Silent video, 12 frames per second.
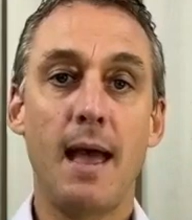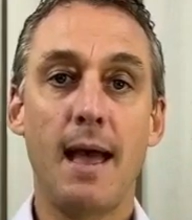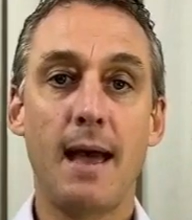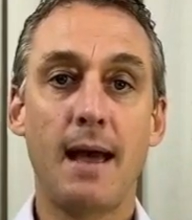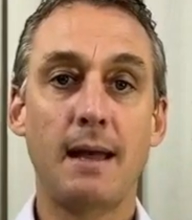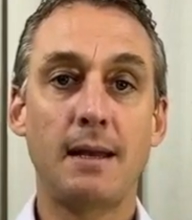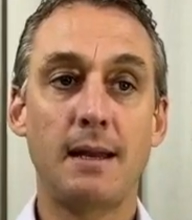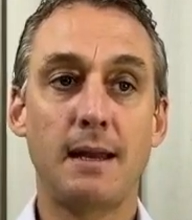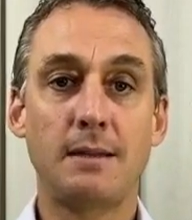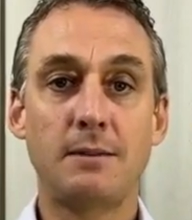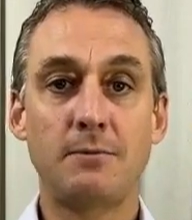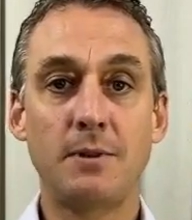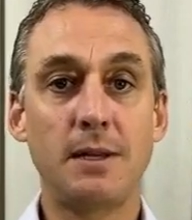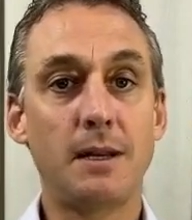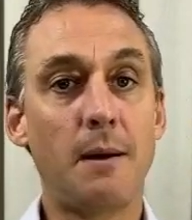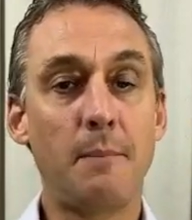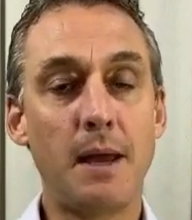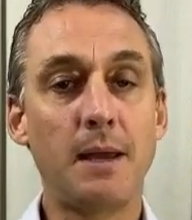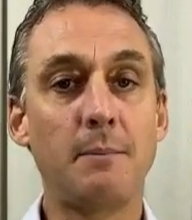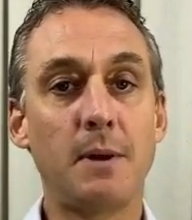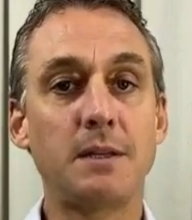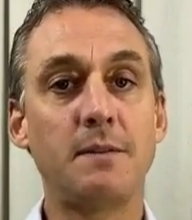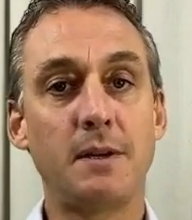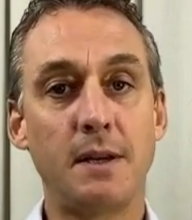And it's really not making
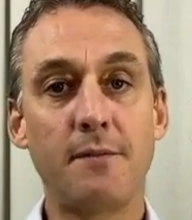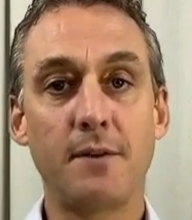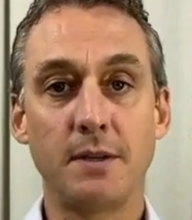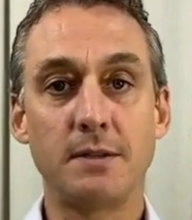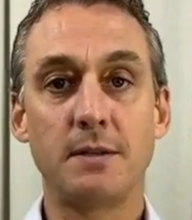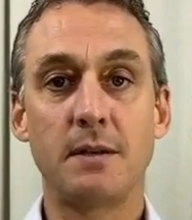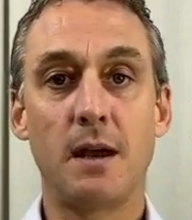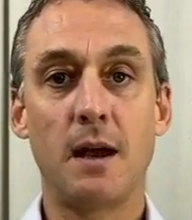much of a difference.